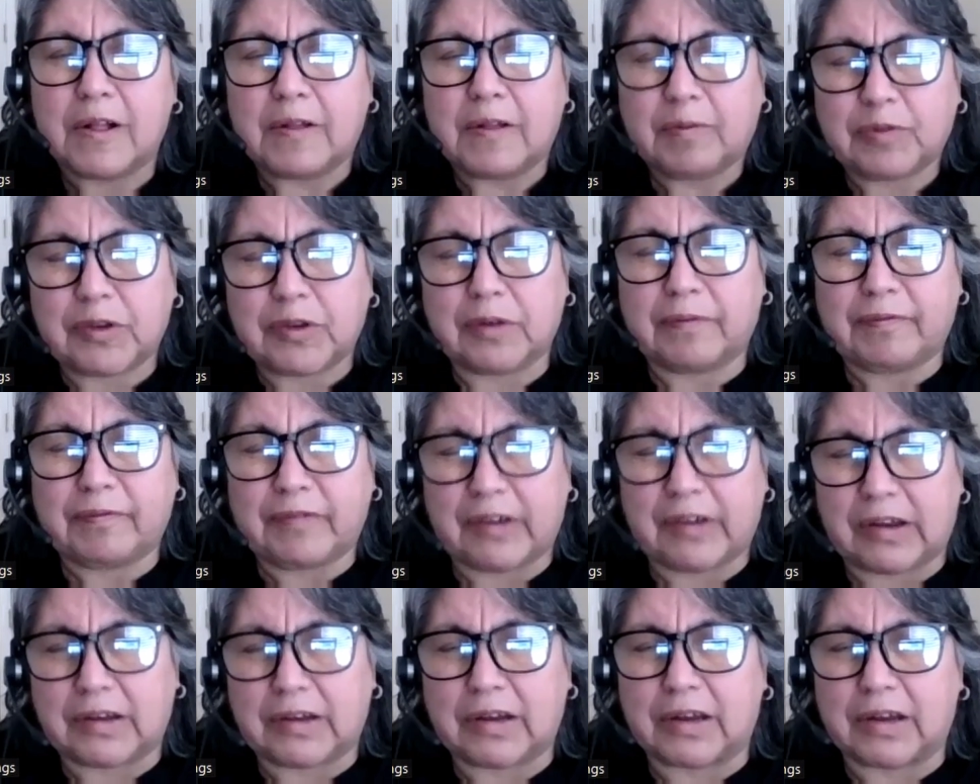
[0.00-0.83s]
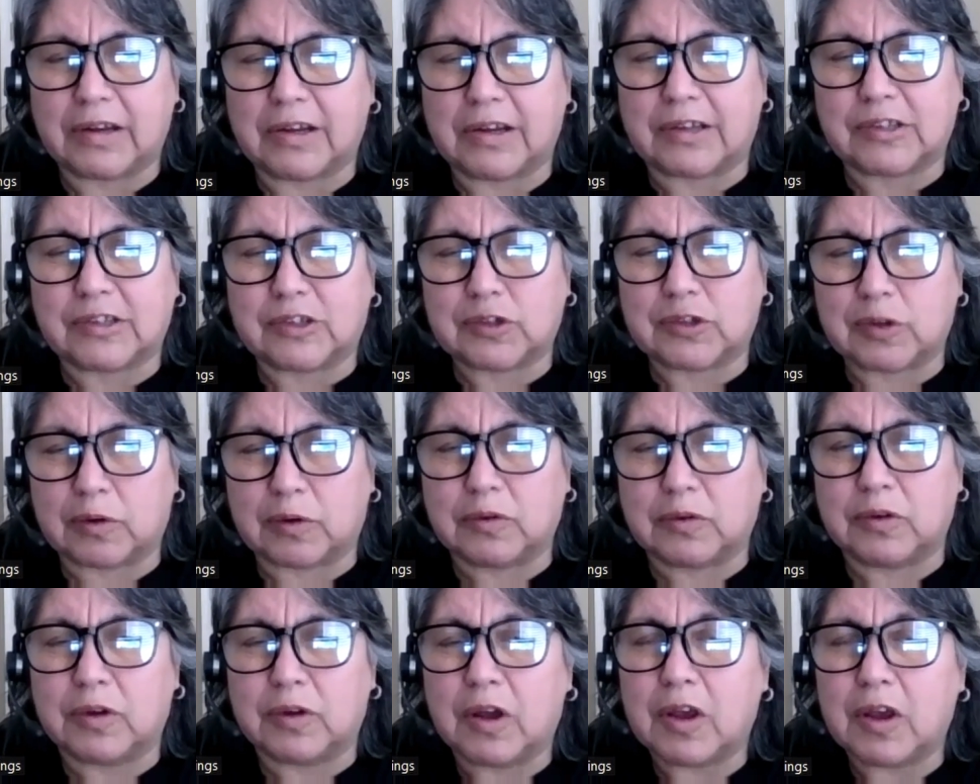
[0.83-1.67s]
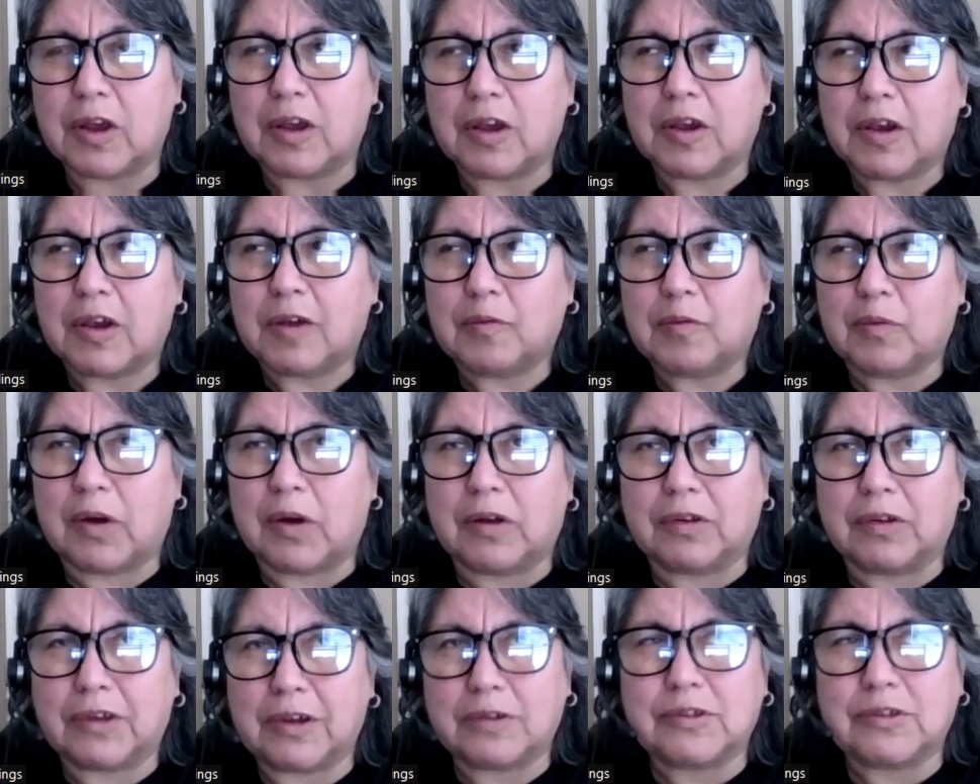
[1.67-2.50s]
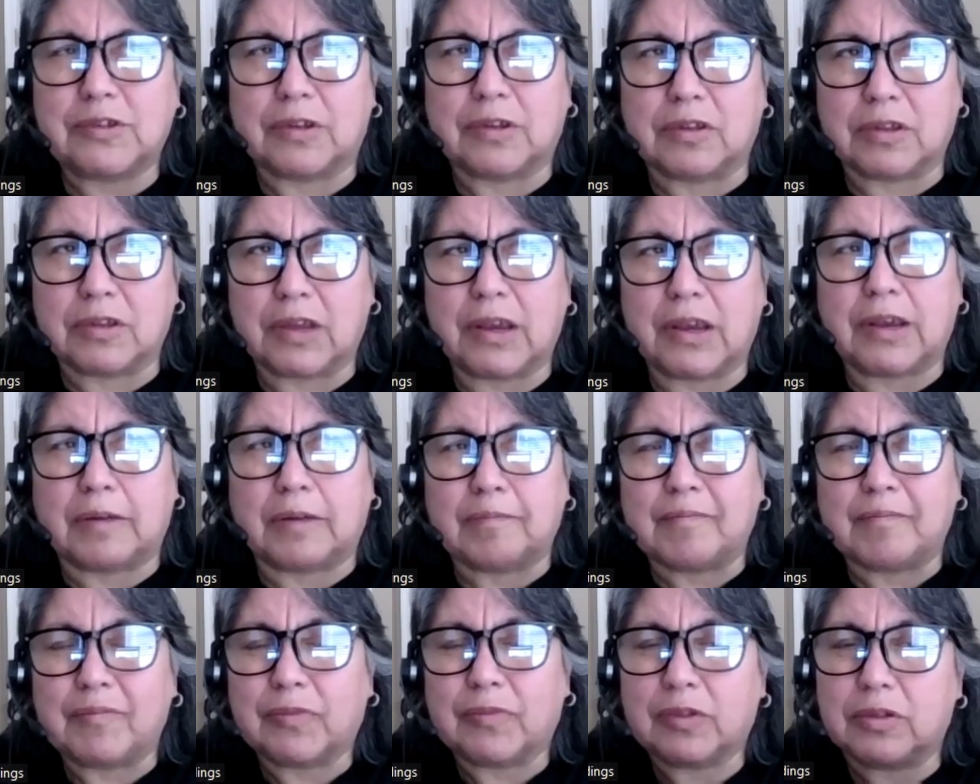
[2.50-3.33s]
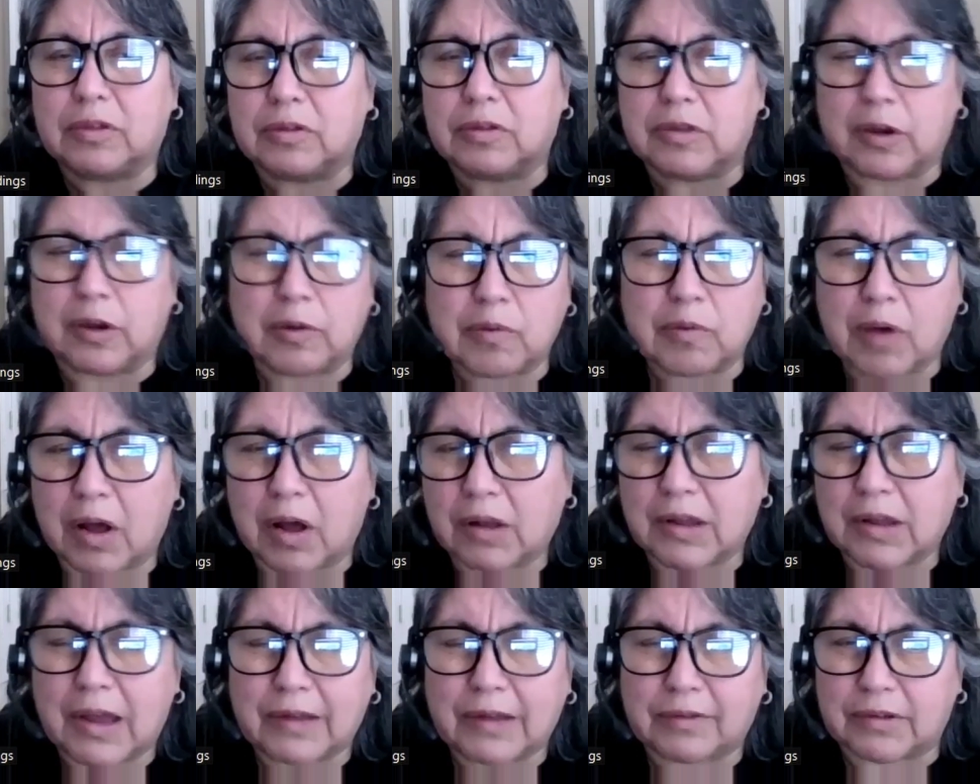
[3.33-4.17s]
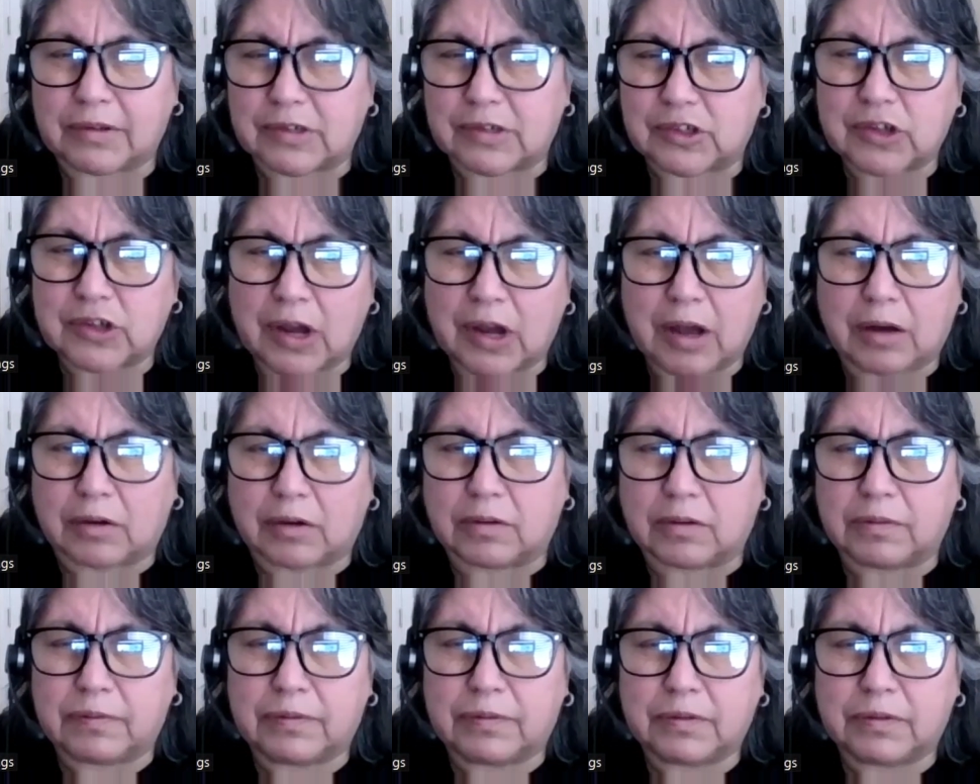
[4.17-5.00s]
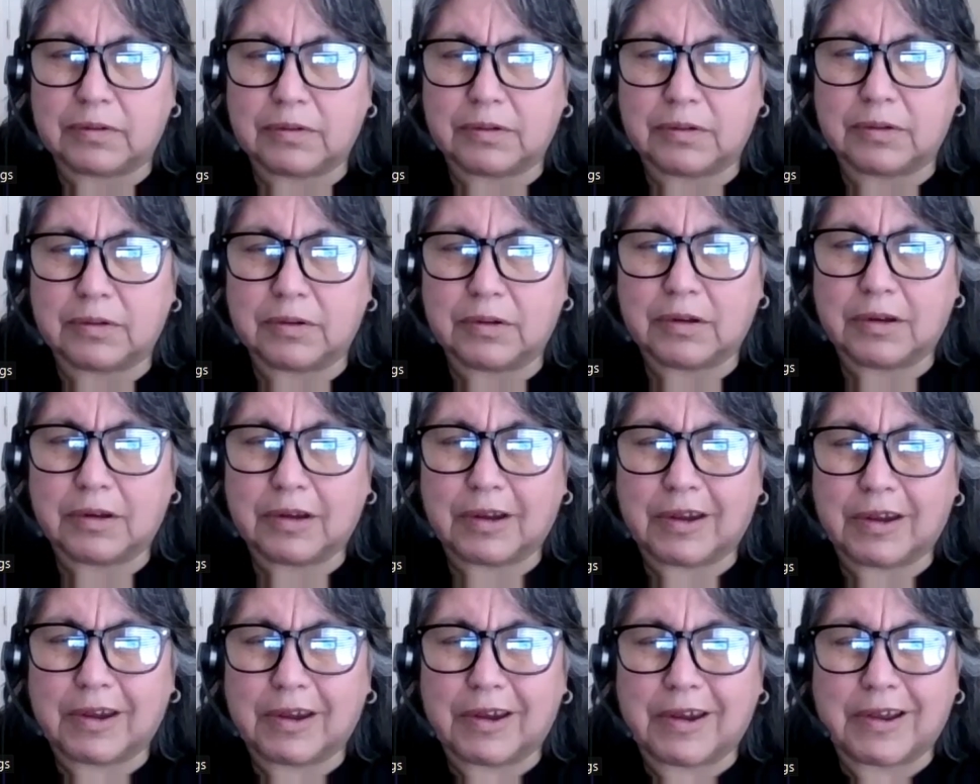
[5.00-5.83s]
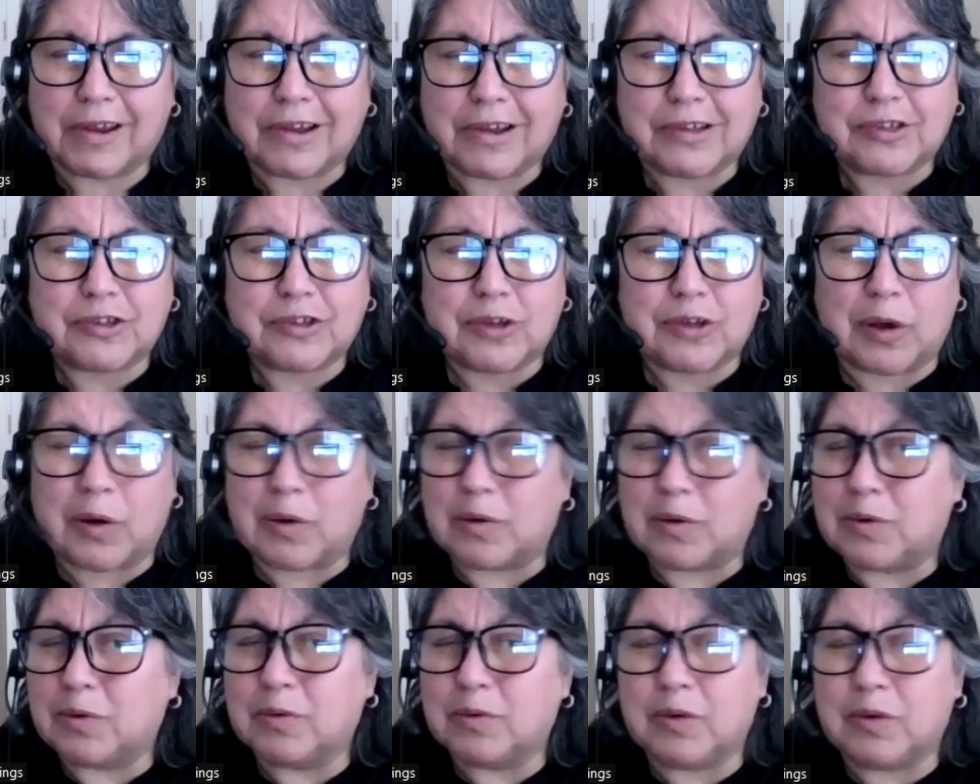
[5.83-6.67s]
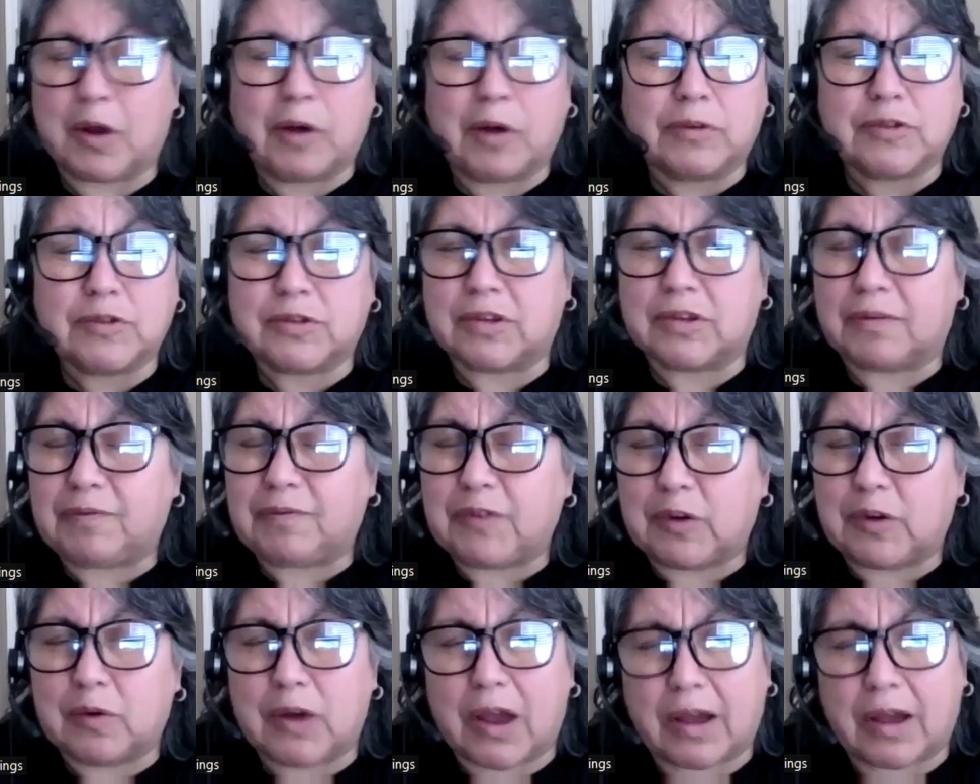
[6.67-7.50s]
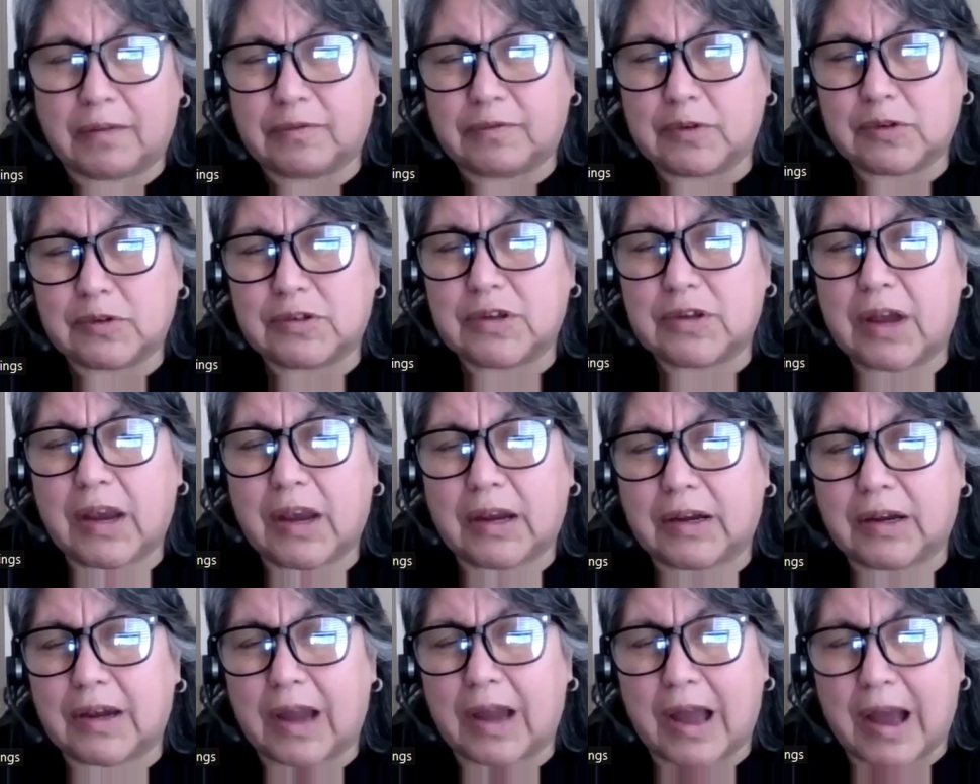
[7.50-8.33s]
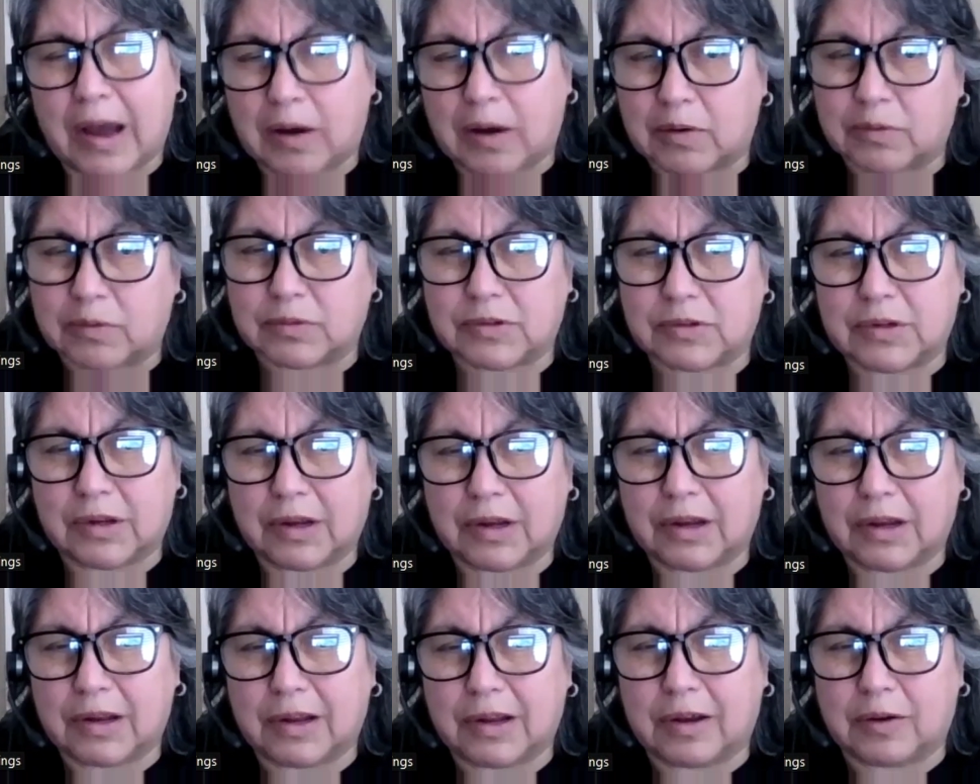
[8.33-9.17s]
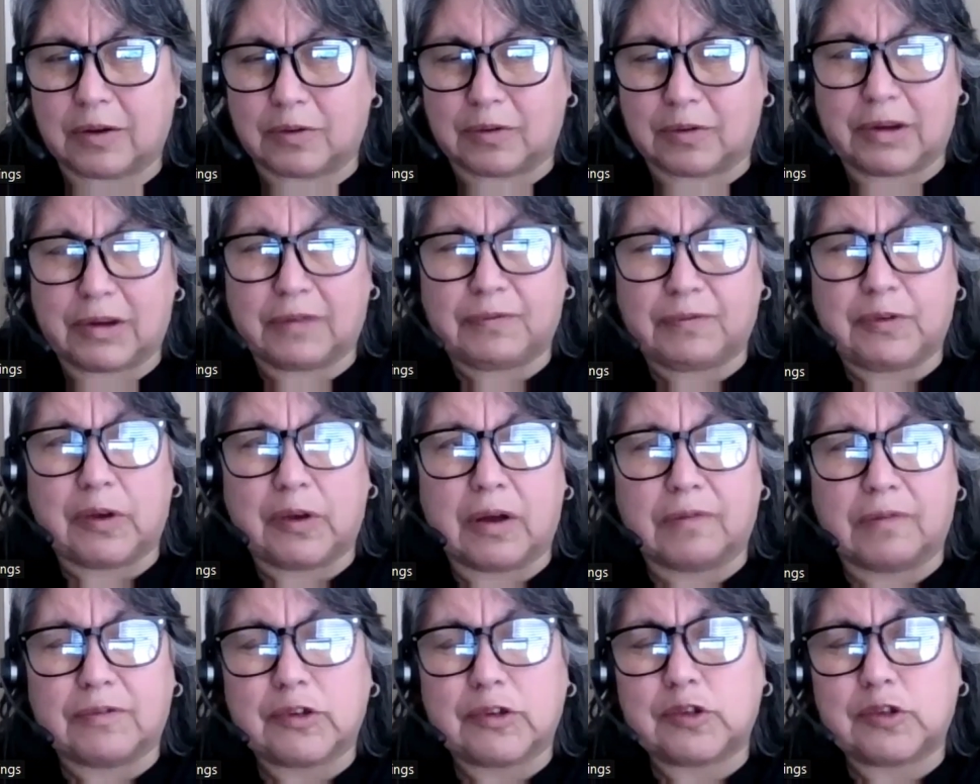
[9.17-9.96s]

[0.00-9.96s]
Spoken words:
to fit in certain. Well, here's the thing, they're all on the shelf. So who knows if you ever take out or if you ever